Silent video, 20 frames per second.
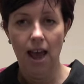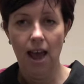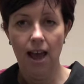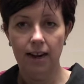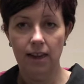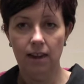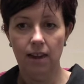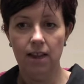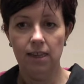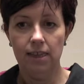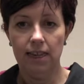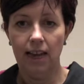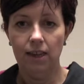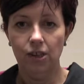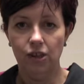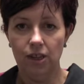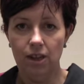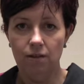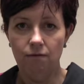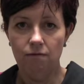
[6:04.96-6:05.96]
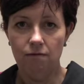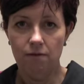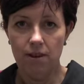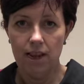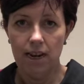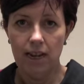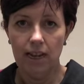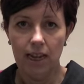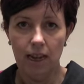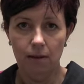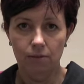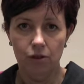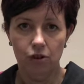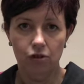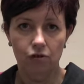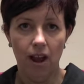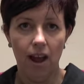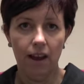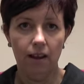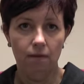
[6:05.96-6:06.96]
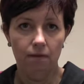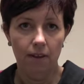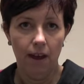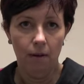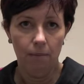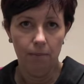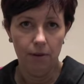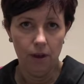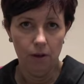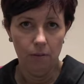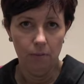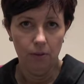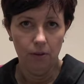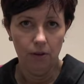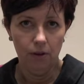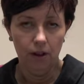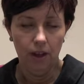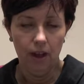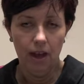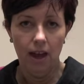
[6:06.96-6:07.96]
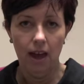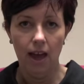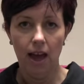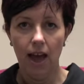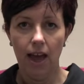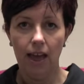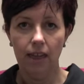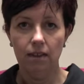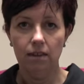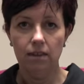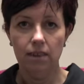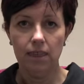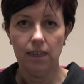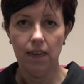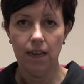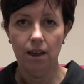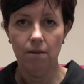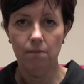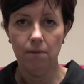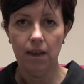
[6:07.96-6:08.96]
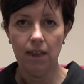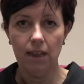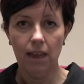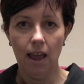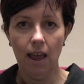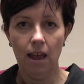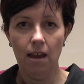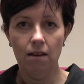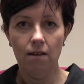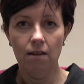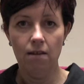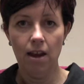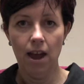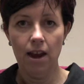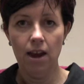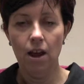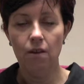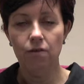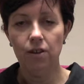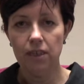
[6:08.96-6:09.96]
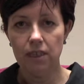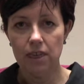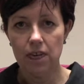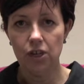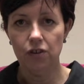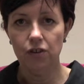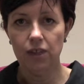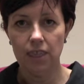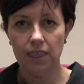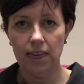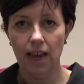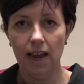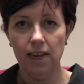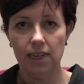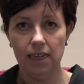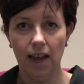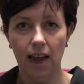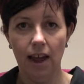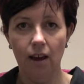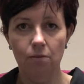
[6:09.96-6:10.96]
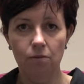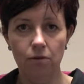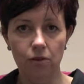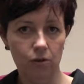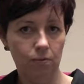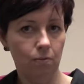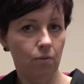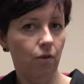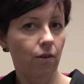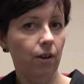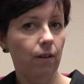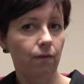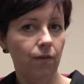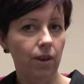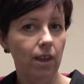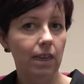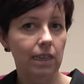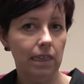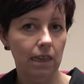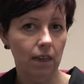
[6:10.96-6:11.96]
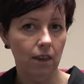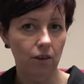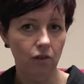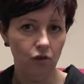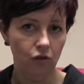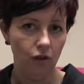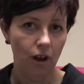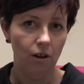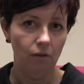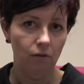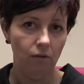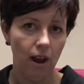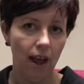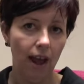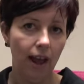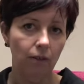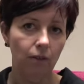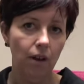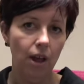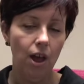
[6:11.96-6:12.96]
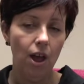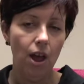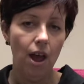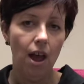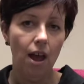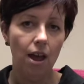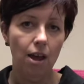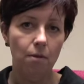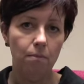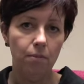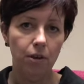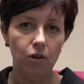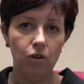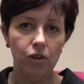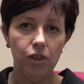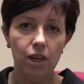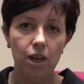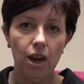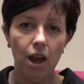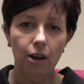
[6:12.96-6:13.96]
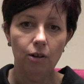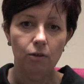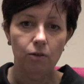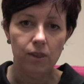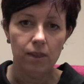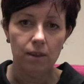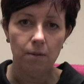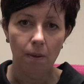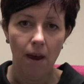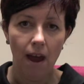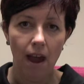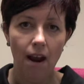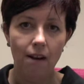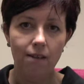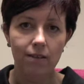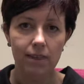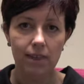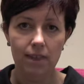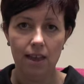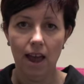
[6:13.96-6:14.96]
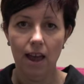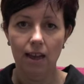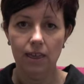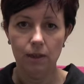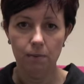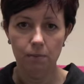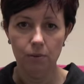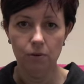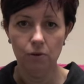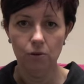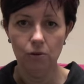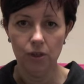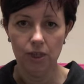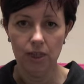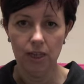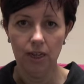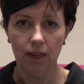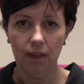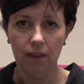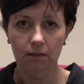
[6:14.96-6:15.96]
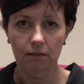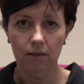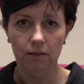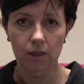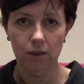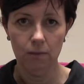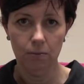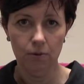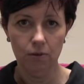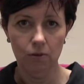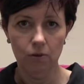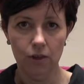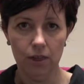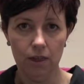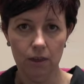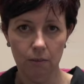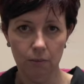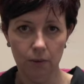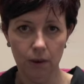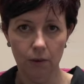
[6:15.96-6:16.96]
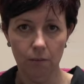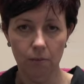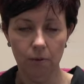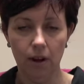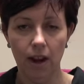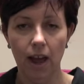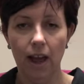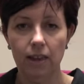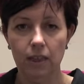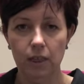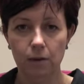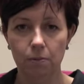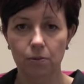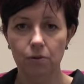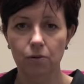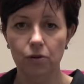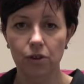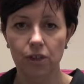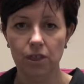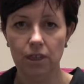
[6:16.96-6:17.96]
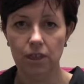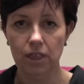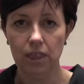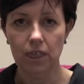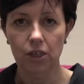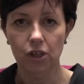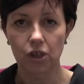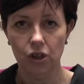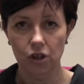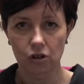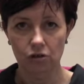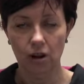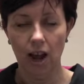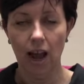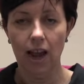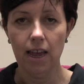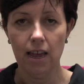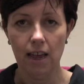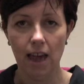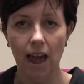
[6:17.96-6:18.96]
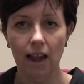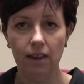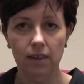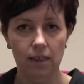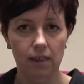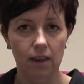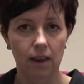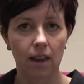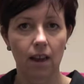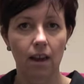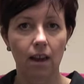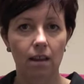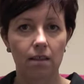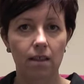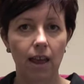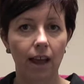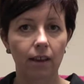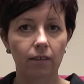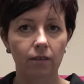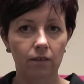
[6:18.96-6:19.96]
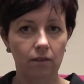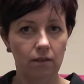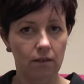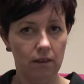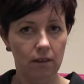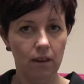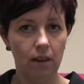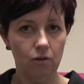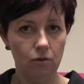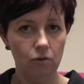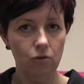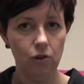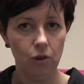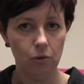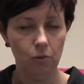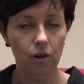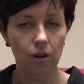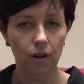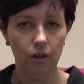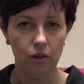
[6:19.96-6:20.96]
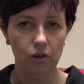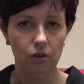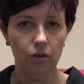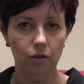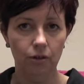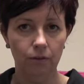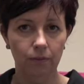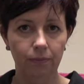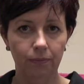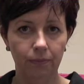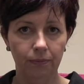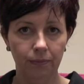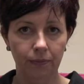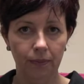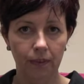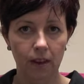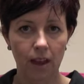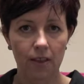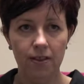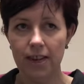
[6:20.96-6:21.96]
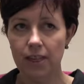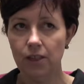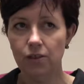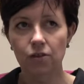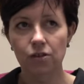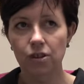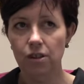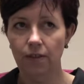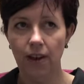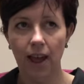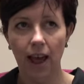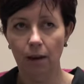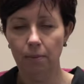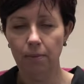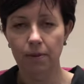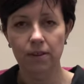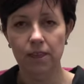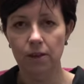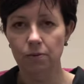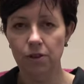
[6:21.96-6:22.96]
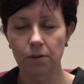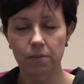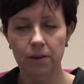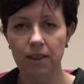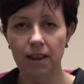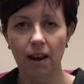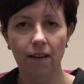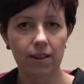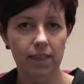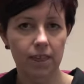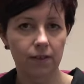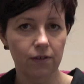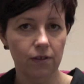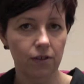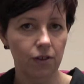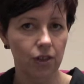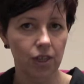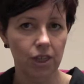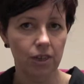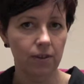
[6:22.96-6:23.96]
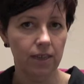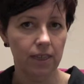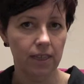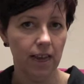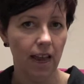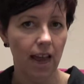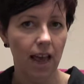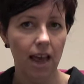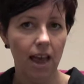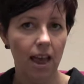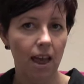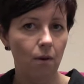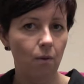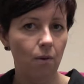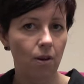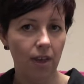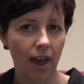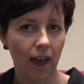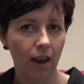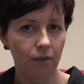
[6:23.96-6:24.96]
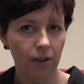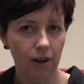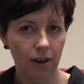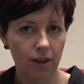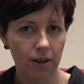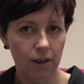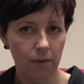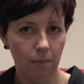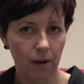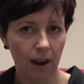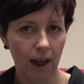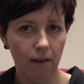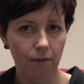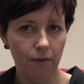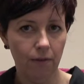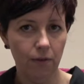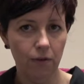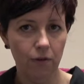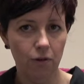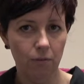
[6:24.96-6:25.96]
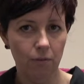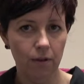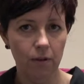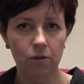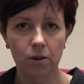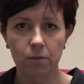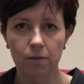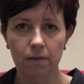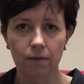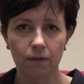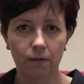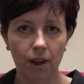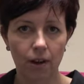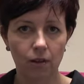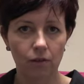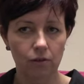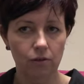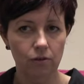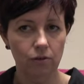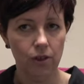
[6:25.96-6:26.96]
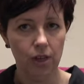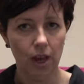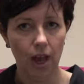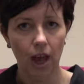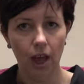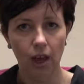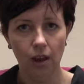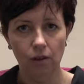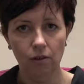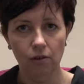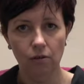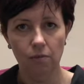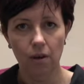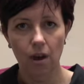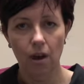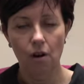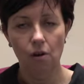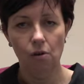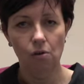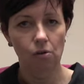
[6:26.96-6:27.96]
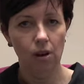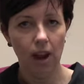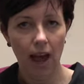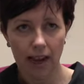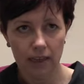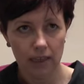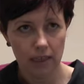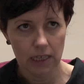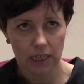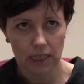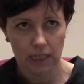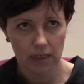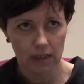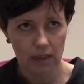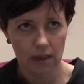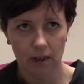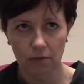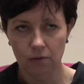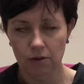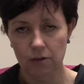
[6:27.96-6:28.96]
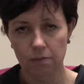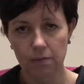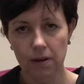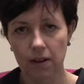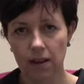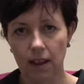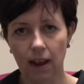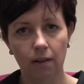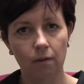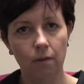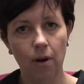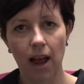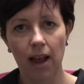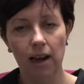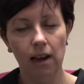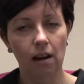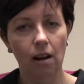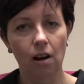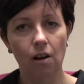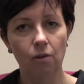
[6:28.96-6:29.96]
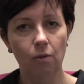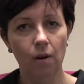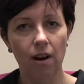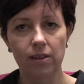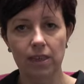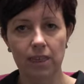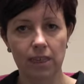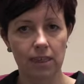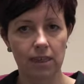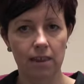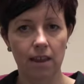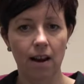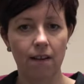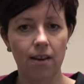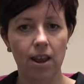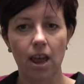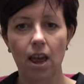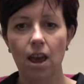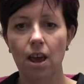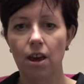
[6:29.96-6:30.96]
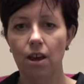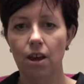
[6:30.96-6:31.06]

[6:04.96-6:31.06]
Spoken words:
and it actually really keeps track of that pupil. And I know the teacher said how much more he feels in control now, because he knows the parents are there supporting the pupil and supporting the teacher to try and get the coursework done. And this couldn't have happened. It would have been very difficult to do it without the learning platform. It would have been phone calls home or letters, and it would have been quite long, whereas this is a very